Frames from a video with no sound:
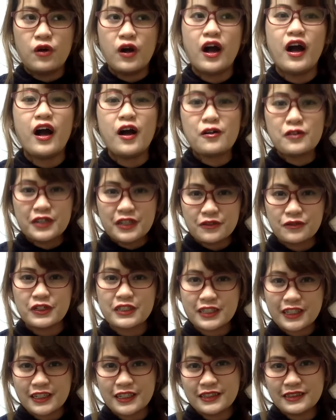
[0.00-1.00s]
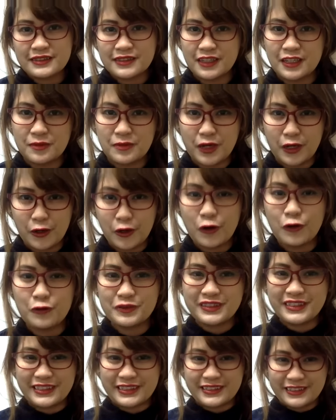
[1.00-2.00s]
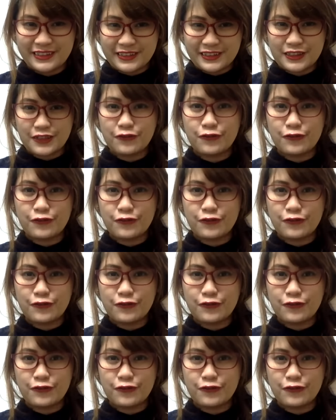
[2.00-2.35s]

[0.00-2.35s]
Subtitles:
what can I say about homesickness